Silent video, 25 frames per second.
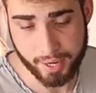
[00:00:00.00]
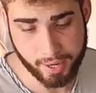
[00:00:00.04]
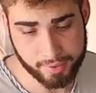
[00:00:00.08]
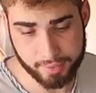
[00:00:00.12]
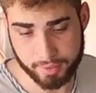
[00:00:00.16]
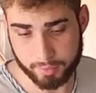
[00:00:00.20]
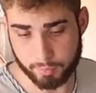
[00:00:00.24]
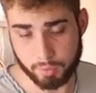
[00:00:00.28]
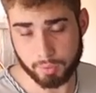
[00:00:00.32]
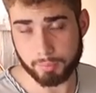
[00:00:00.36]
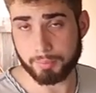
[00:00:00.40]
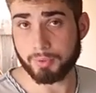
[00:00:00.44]
and
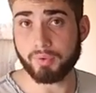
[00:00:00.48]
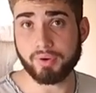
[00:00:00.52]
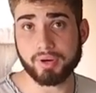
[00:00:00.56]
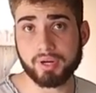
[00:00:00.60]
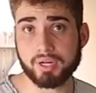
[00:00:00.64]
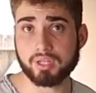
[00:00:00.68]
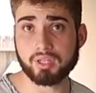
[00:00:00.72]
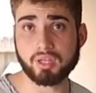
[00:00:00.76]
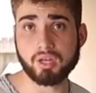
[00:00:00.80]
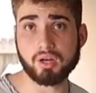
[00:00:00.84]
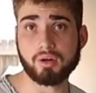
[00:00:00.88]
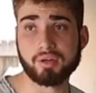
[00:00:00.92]
then we'll be
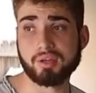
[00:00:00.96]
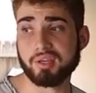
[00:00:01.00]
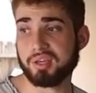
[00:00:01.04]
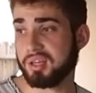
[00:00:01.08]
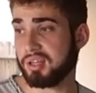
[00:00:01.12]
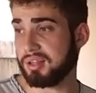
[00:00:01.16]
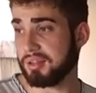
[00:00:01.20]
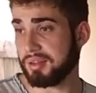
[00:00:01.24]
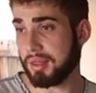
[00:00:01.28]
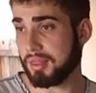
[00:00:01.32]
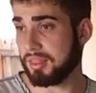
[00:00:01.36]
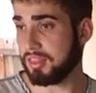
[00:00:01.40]
ready to go.
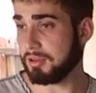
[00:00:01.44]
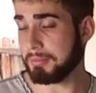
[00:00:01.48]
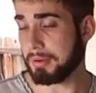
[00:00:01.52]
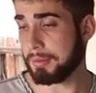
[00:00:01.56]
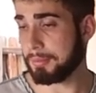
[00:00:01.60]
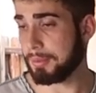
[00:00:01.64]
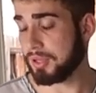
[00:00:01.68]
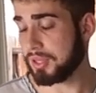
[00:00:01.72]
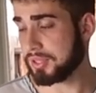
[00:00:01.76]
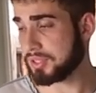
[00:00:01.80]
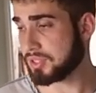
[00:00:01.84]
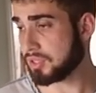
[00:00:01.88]
I think my
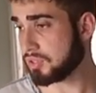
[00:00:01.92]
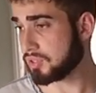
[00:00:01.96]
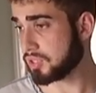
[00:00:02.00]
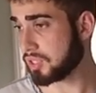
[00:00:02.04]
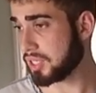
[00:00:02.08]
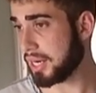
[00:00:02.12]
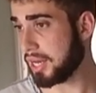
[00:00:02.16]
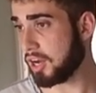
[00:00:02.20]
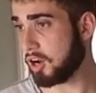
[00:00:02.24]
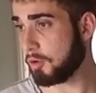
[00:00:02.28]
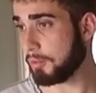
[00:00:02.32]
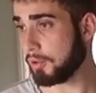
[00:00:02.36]
brother's also
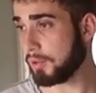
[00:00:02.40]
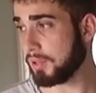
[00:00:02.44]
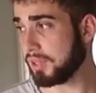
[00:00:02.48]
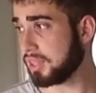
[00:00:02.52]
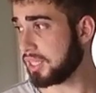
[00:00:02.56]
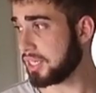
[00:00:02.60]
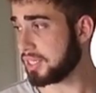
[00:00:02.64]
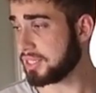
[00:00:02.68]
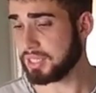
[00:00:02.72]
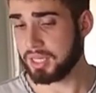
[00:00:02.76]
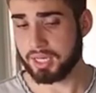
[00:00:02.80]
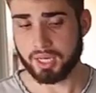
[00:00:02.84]
gonna help me with
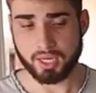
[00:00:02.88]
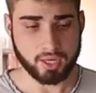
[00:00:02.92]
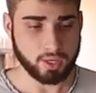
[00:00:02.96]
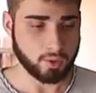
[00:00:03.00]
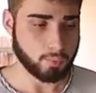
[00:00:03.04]
this.